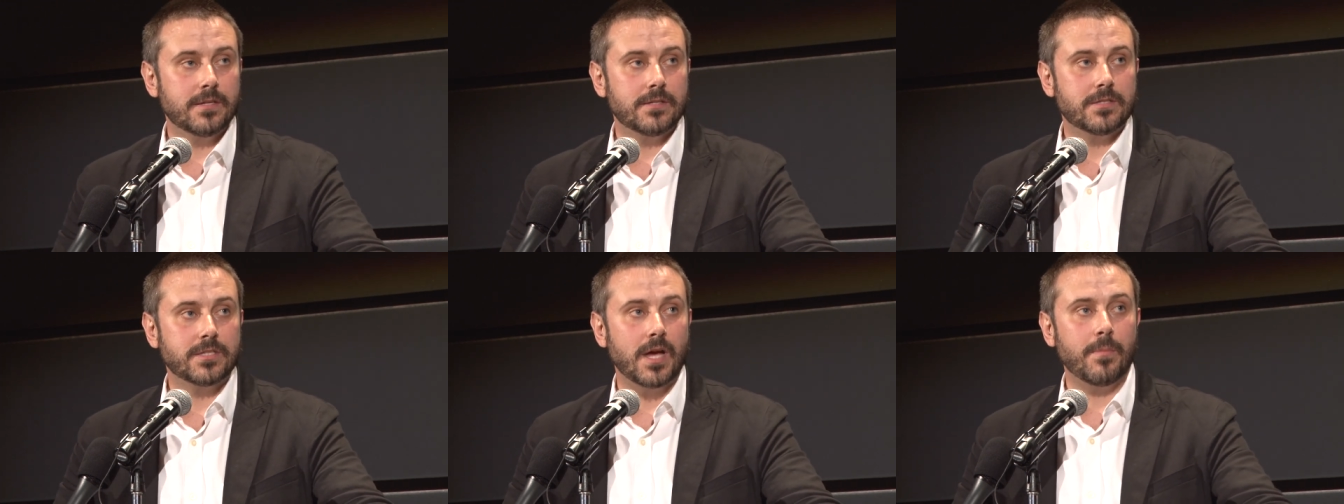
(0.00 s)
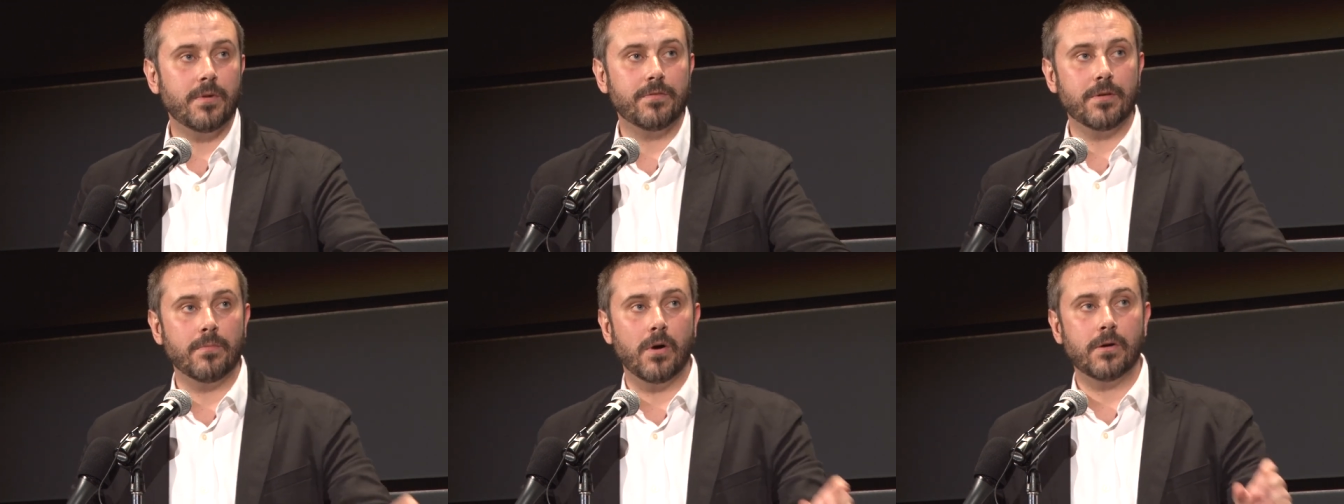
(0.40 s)
some
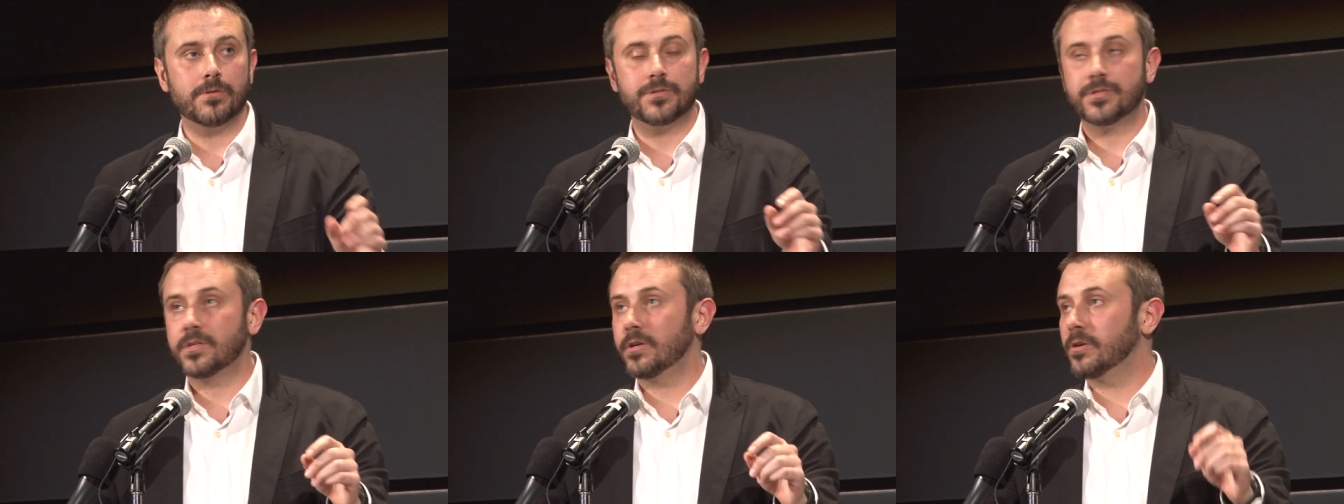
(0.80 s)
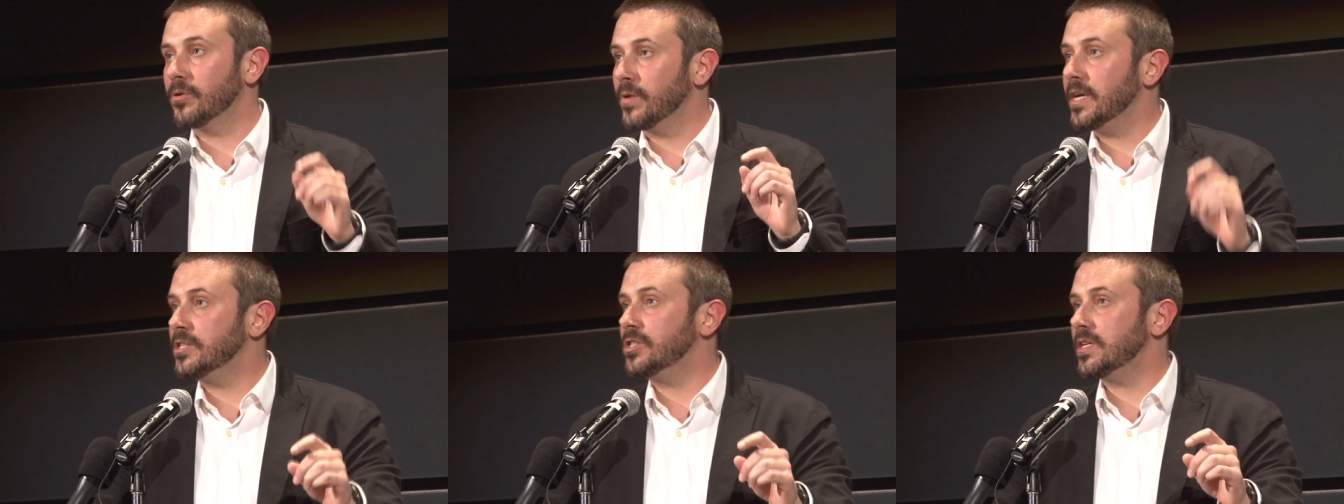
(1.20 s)
of the most
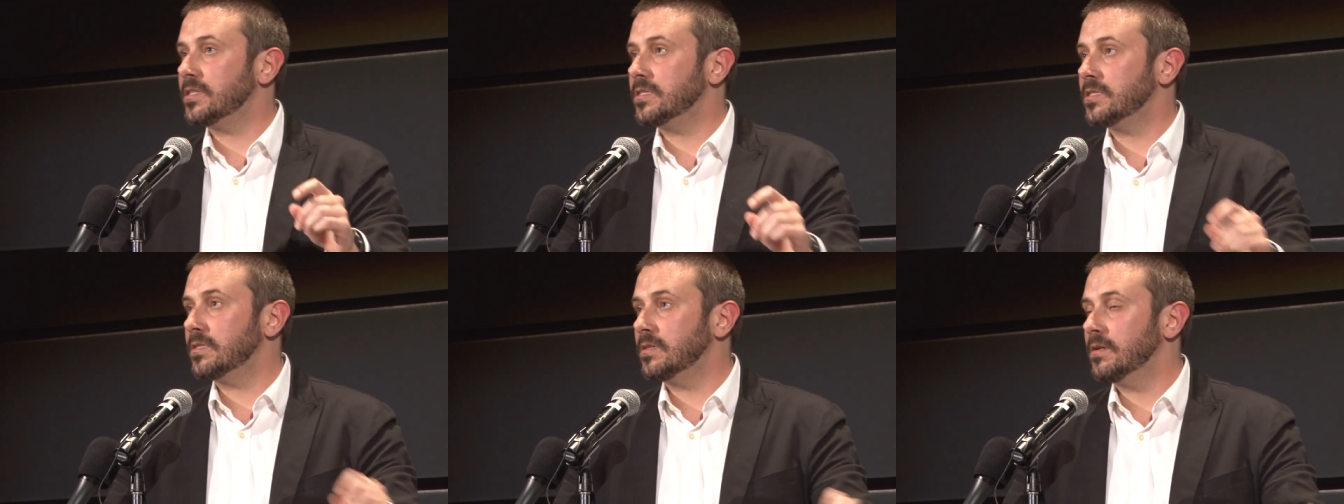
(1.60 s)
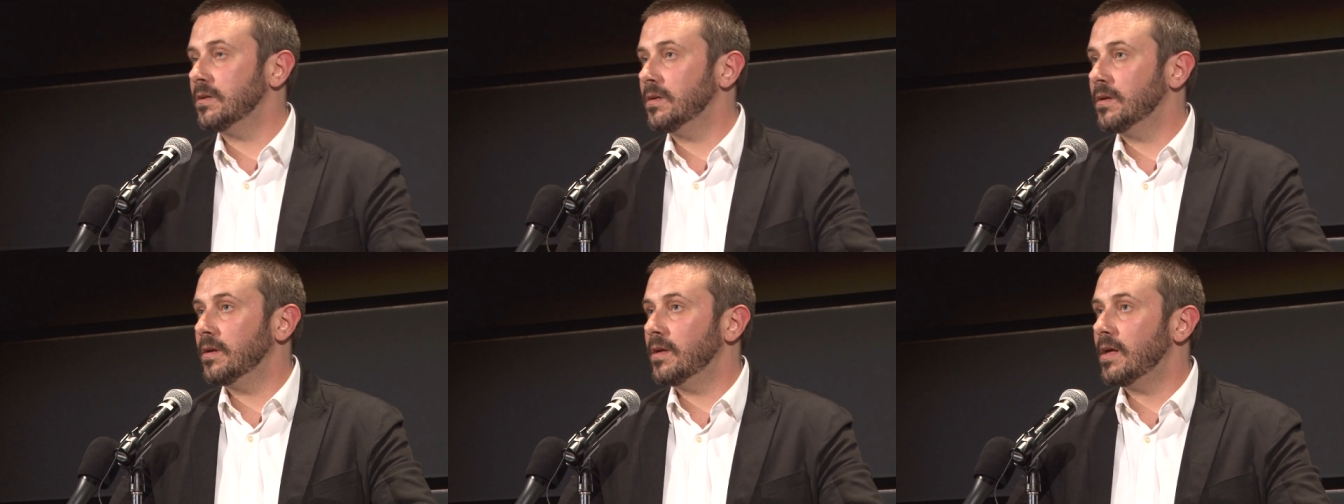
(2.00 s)
egregious
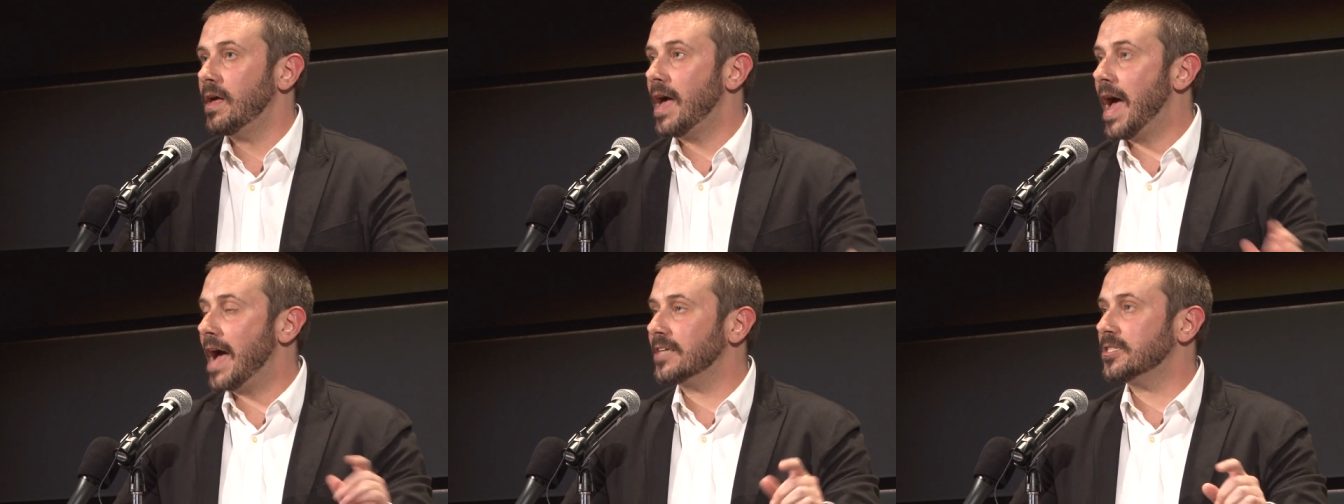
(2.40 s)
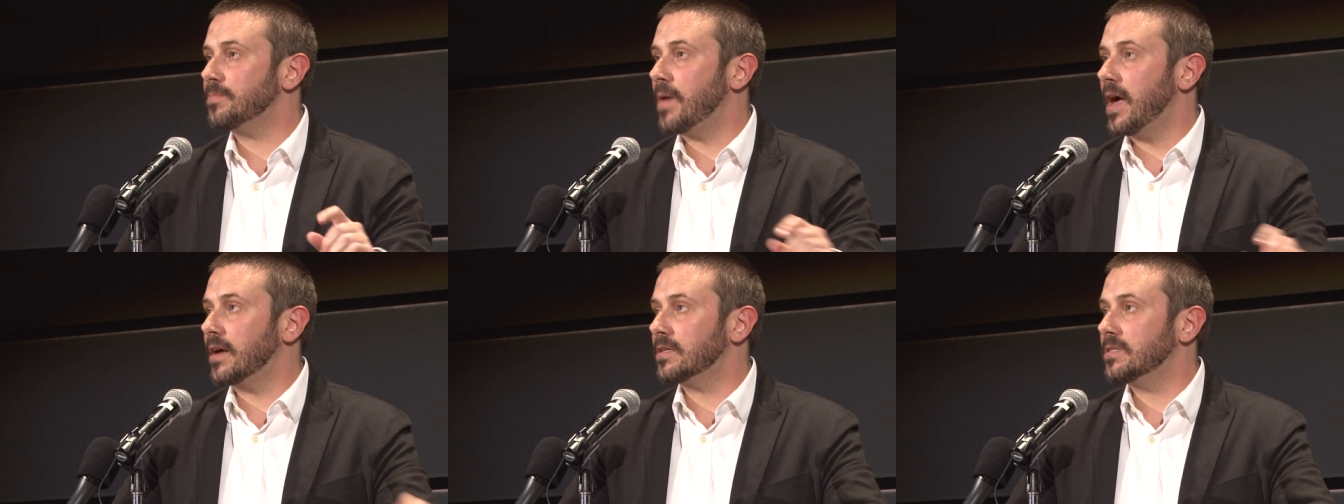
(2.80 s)

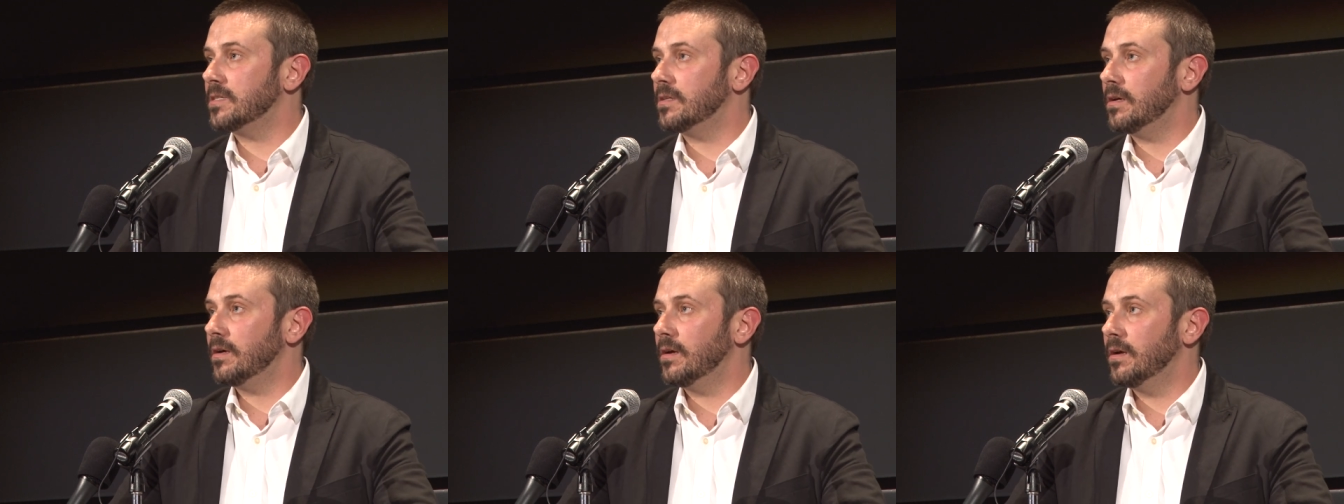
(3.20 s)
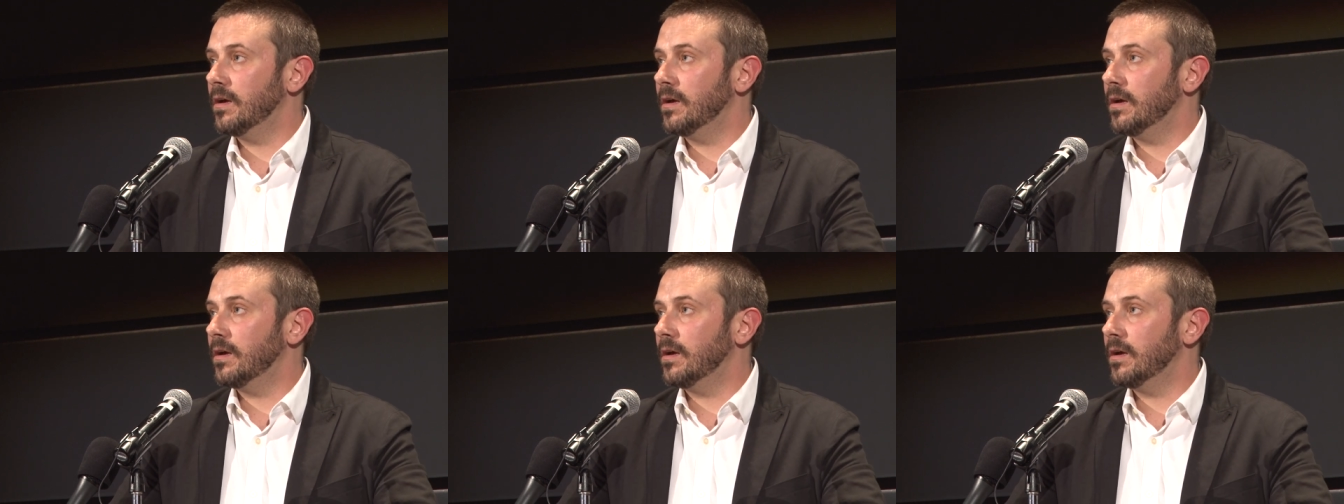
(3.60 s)
aspects